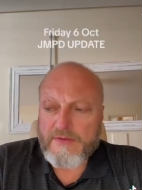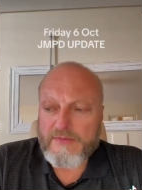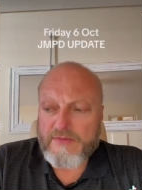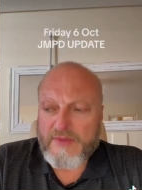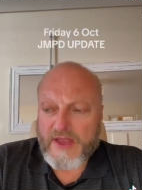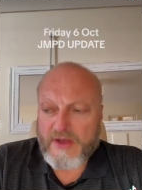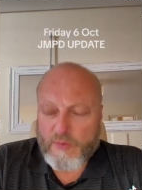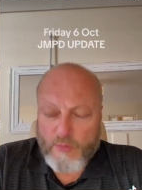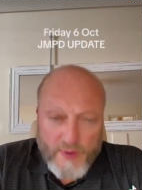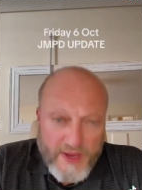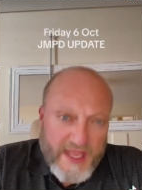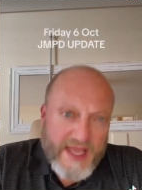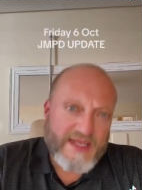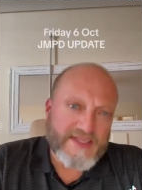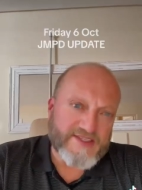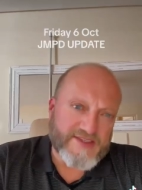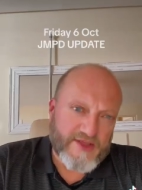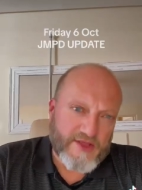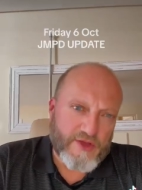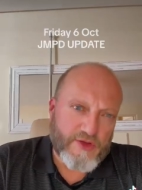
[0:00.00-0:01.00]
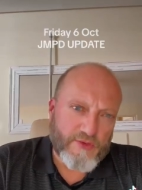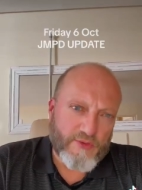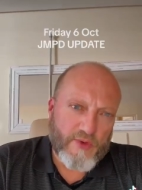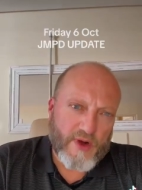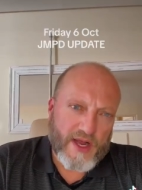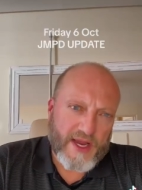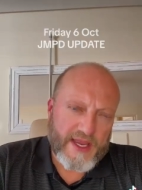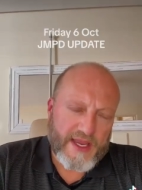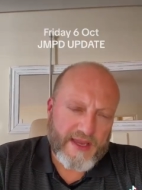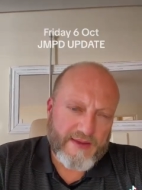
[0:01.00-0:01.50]
that we as the U
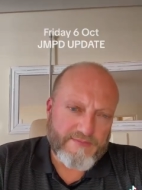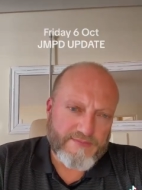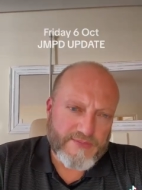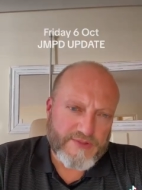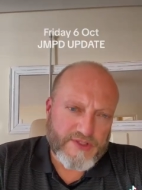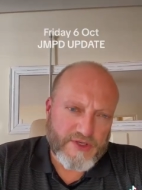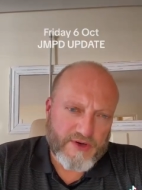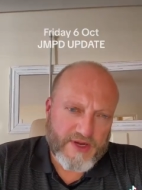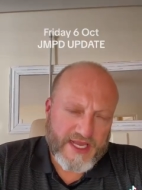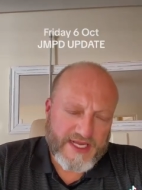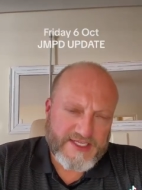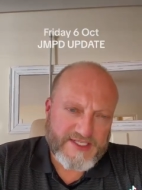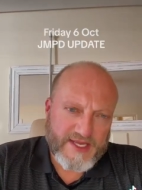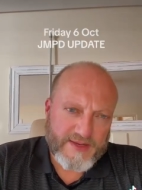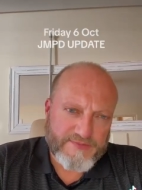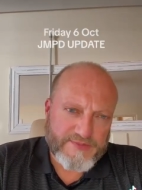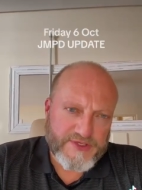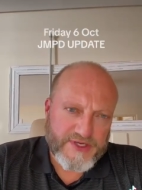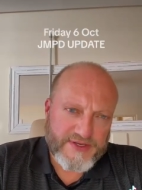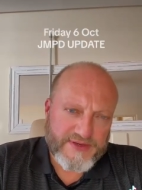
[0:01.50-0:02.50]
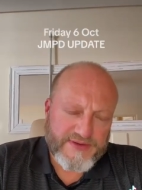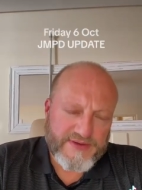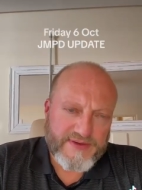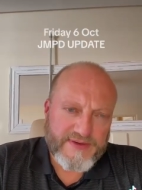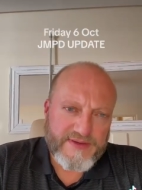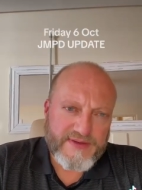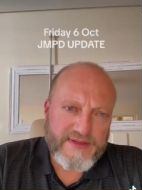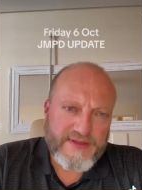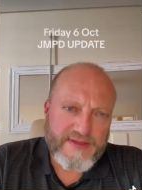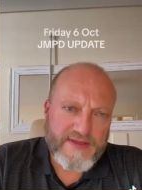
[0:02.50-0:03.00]
I M took exception
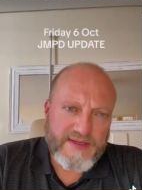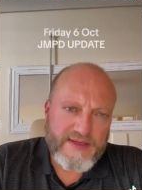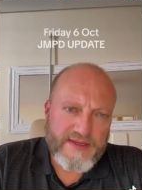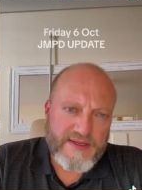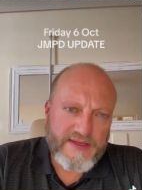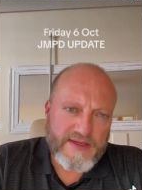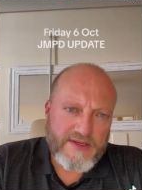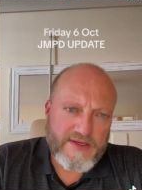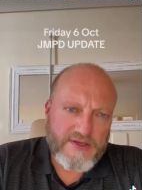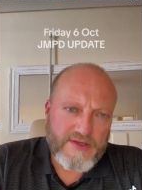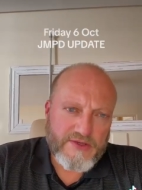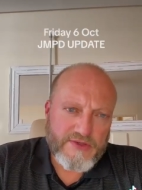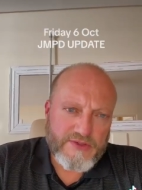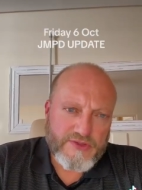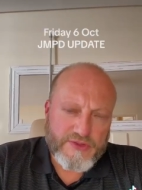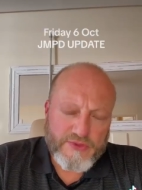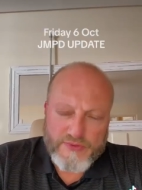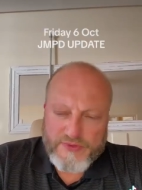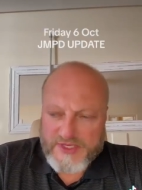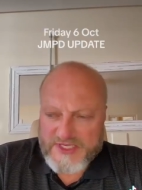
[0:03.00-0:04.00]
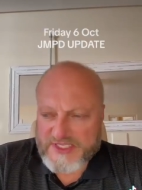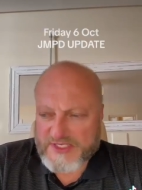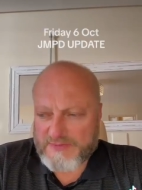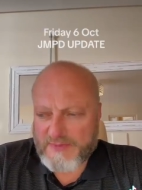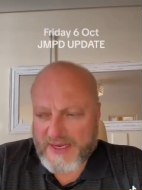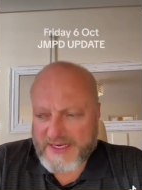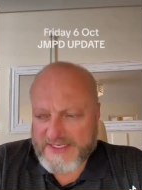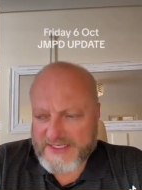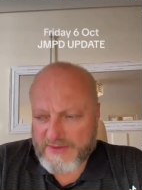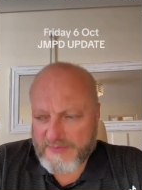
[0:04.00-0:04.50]
to this
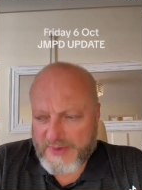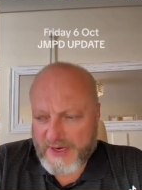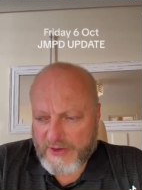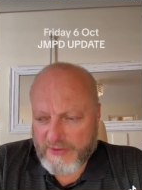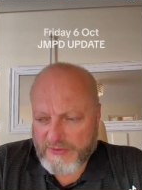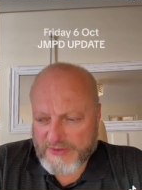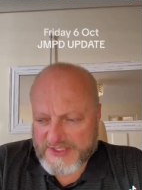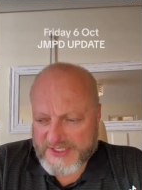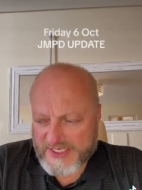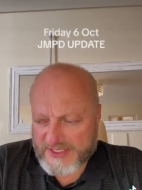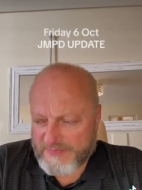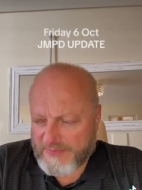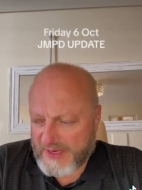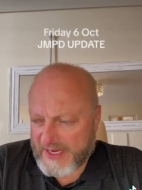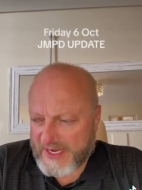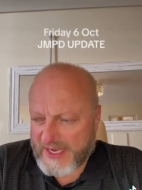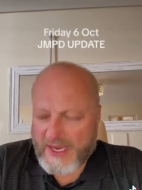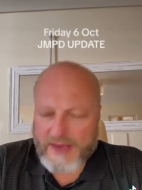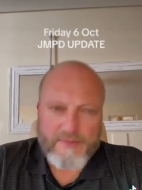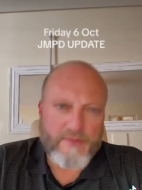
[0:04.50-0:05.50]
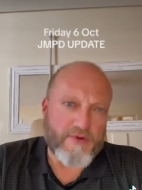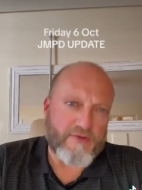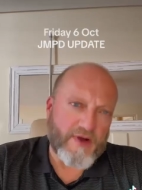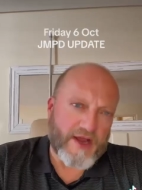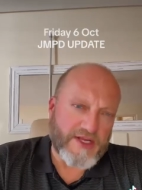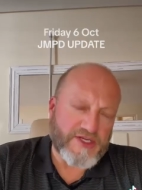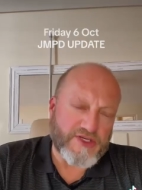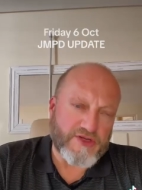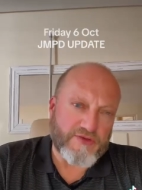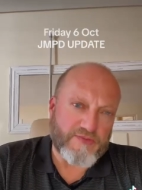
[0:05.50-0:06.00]
matter because it became a
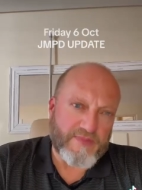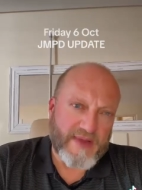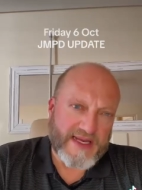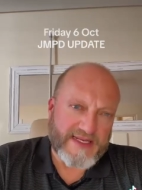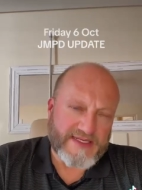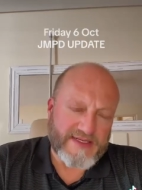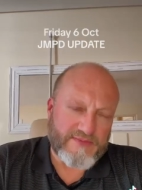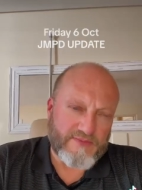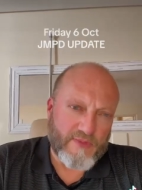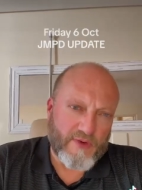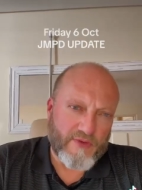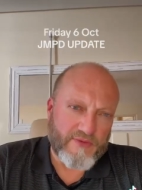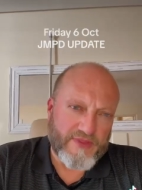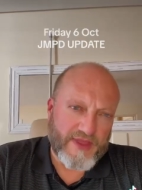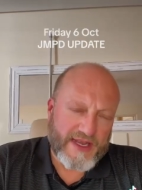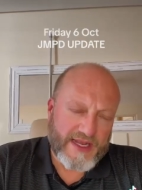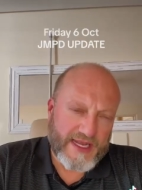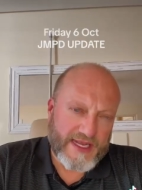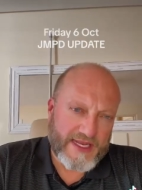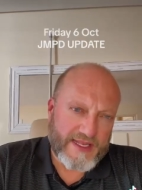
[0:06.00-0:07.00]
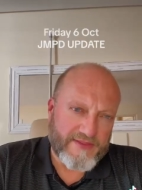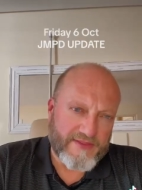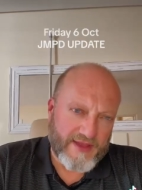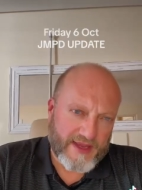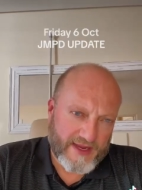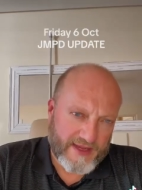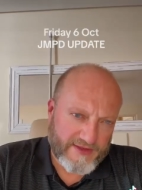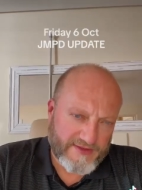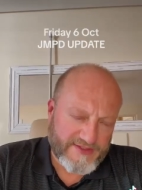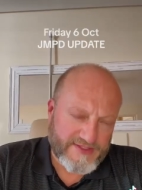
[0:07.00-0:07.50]
racial matter more than
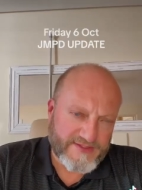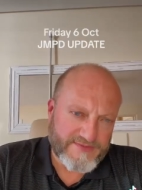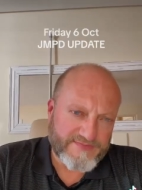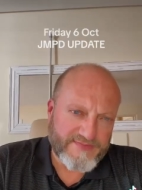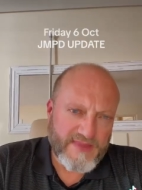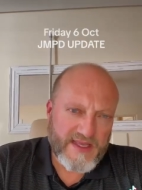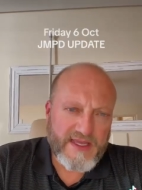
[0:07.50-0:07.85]
anything else.